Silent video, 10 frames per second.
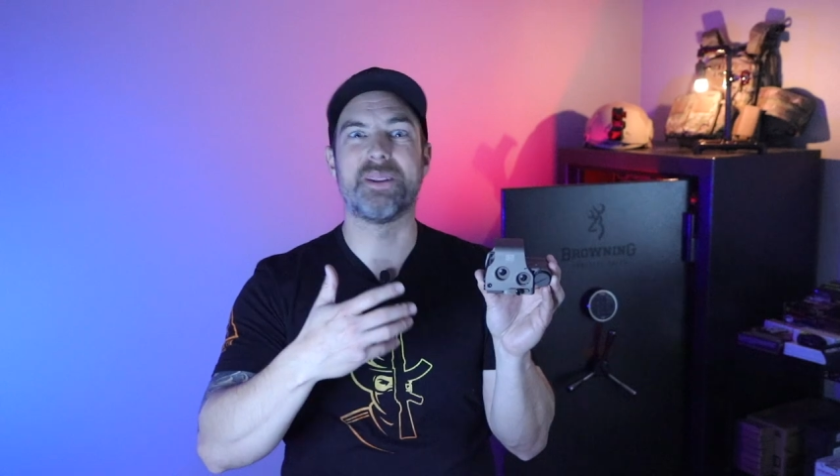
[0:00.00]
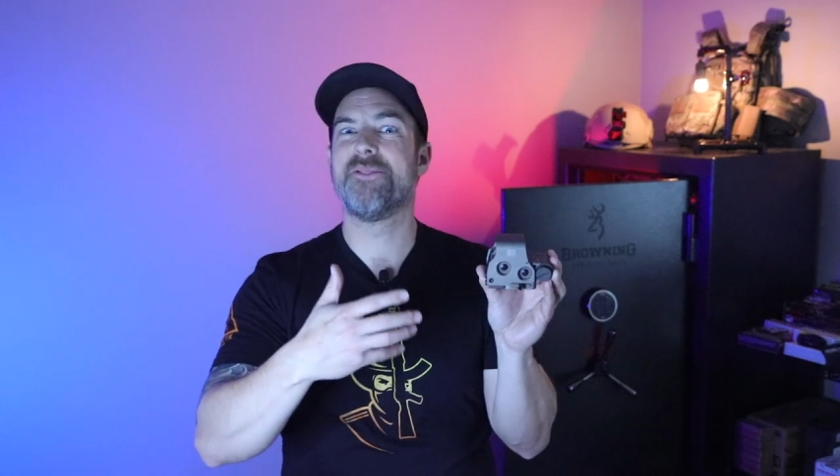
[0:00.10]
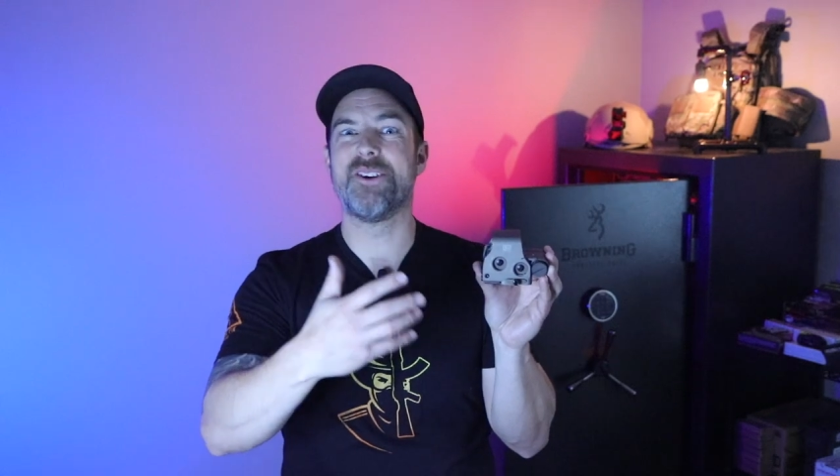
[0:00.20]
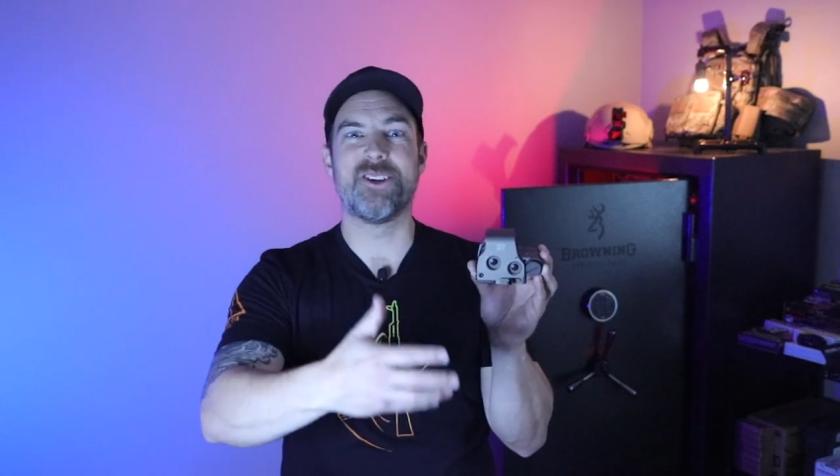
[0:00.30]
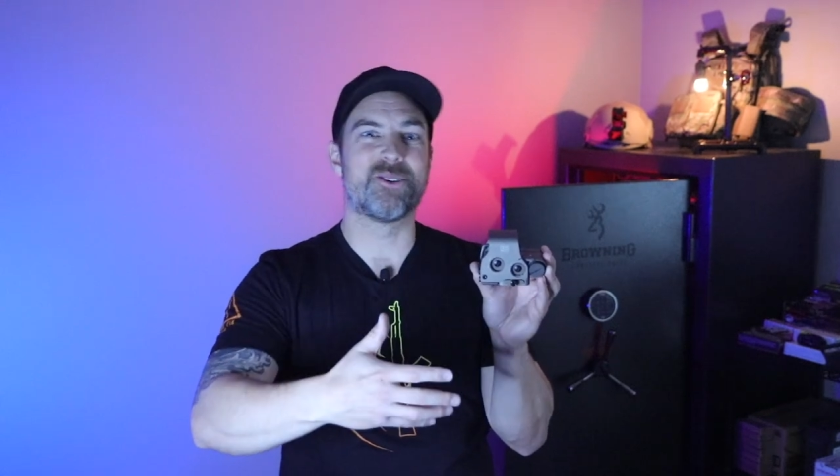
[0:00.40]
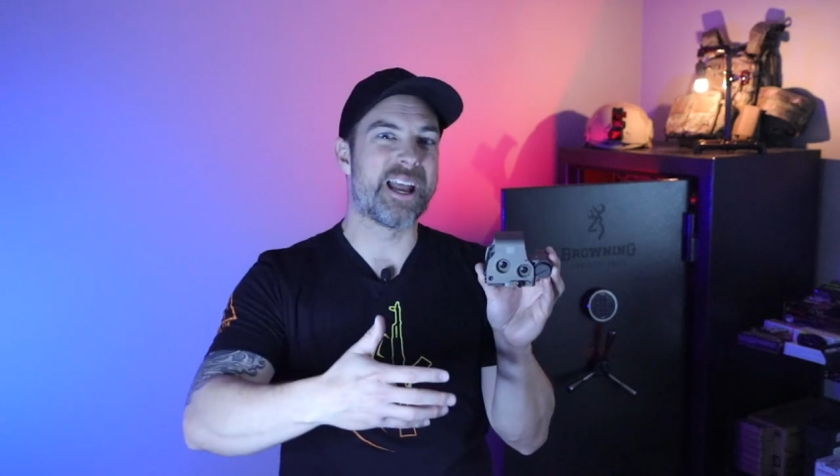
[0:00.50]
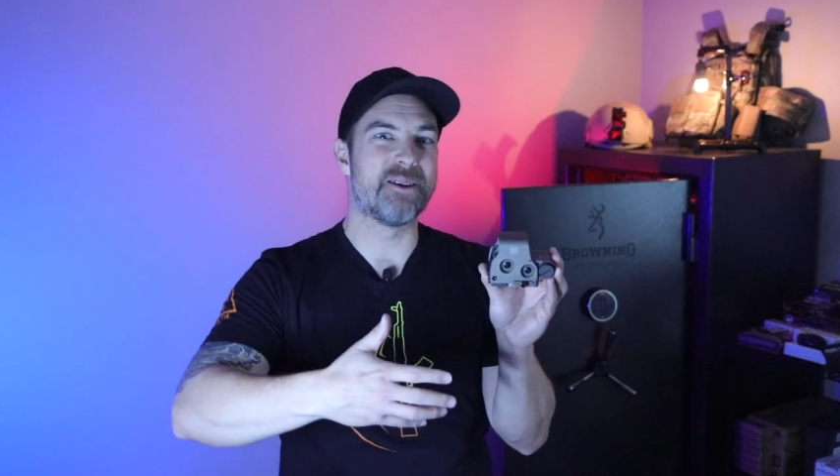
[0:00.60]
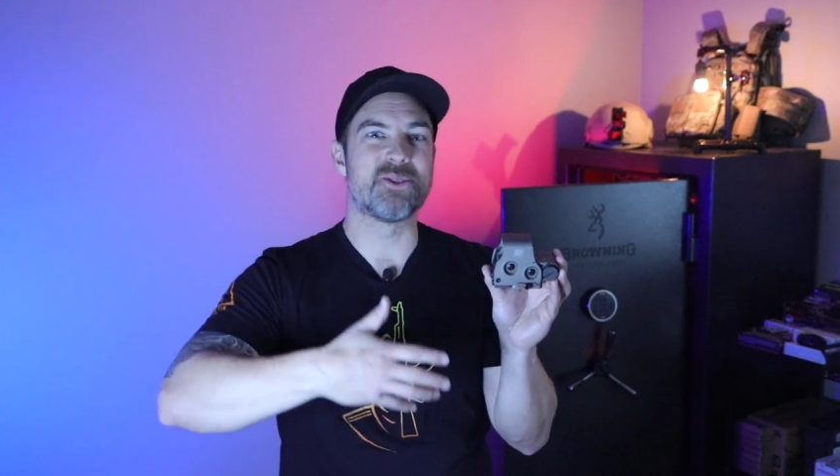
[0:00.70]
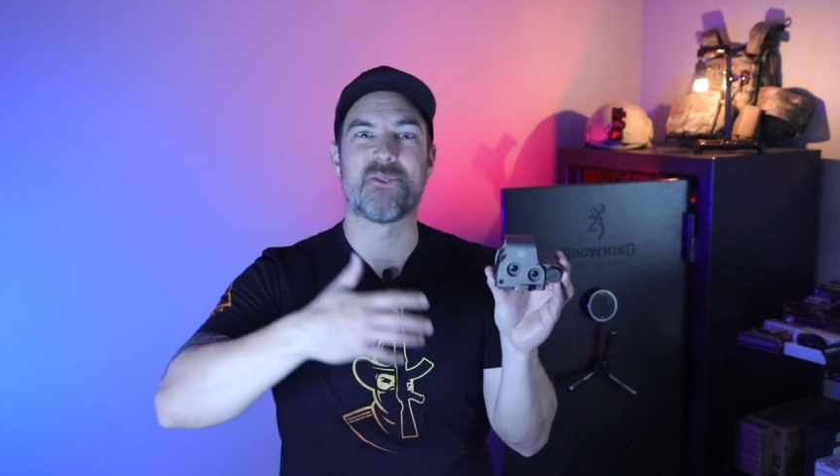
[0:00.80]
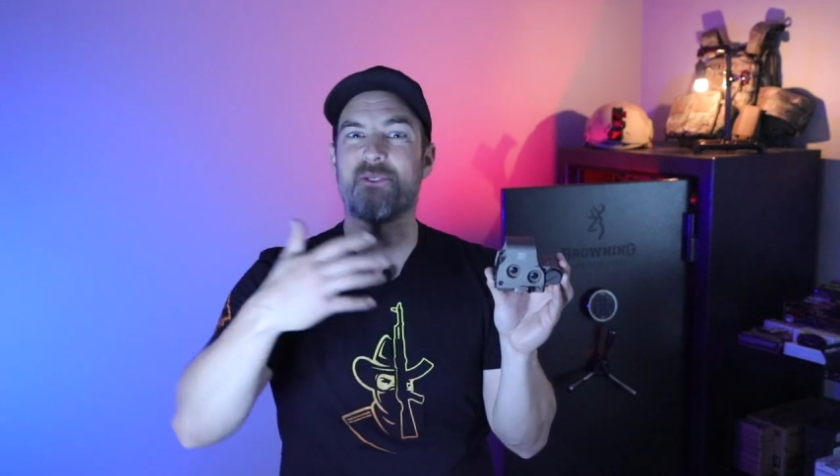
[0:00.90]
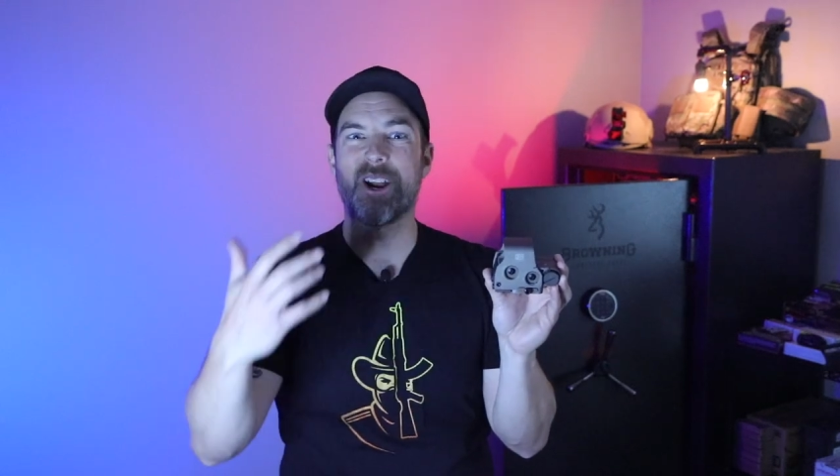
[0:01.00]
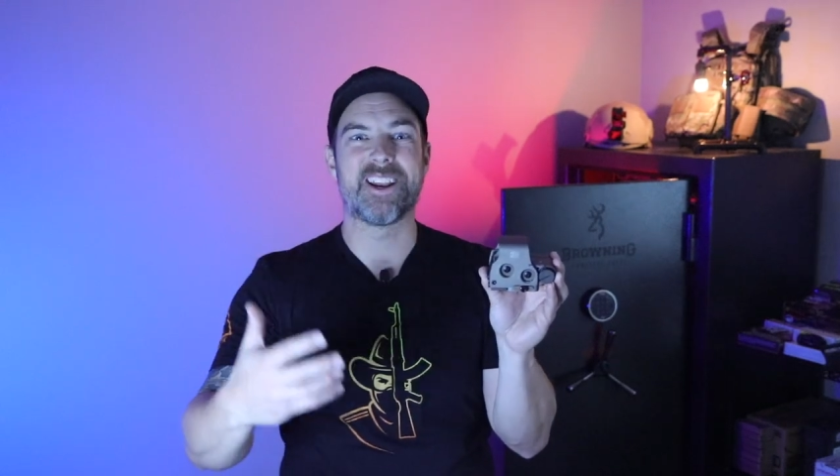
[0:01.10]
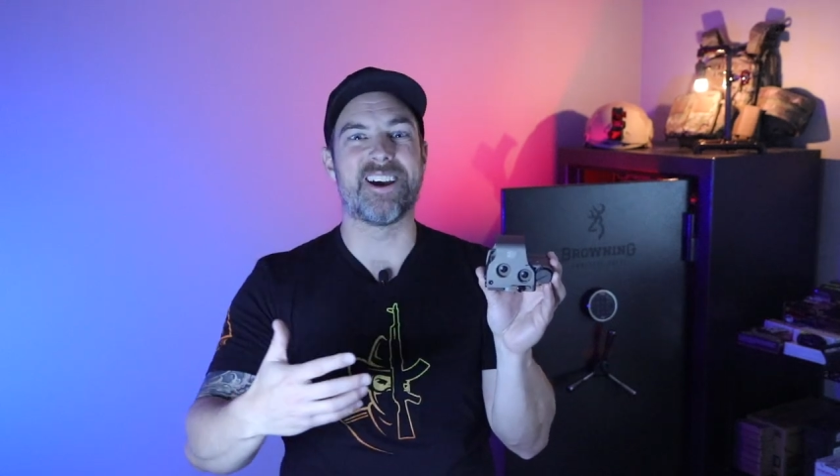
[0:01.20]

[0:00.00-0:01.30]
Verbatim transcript: play video games on Friday